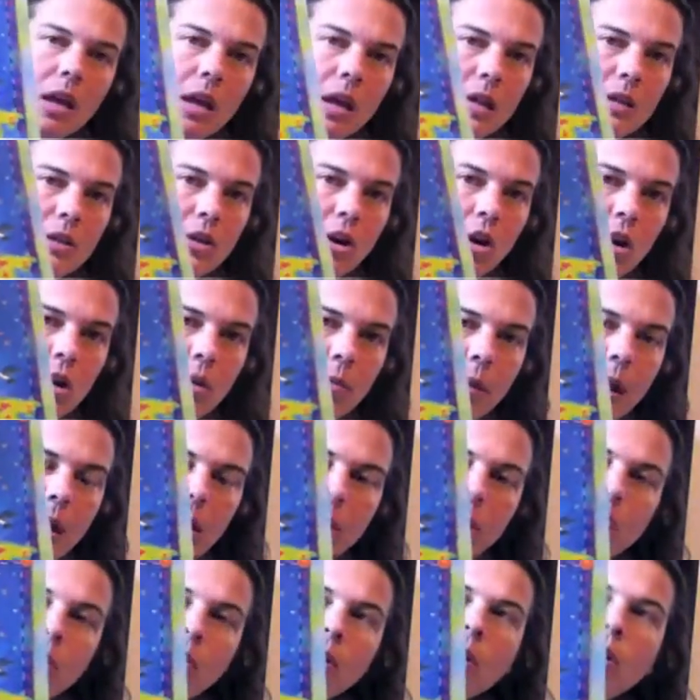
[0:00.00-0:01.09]
It's a
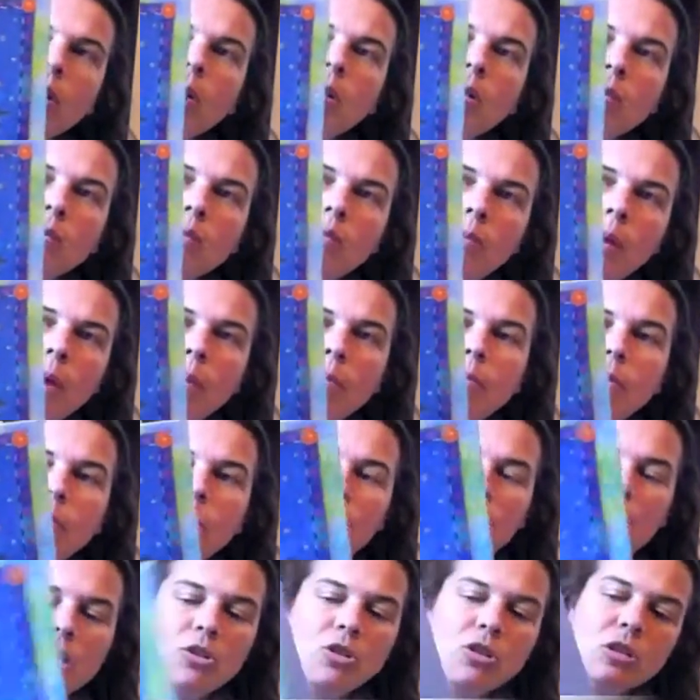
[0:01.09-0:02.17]
hardback book, paper
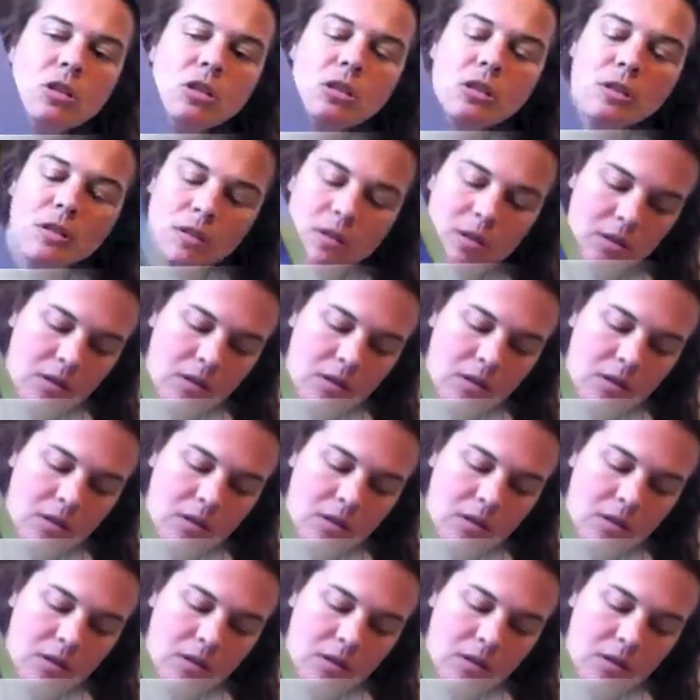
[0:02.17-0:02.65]
pages.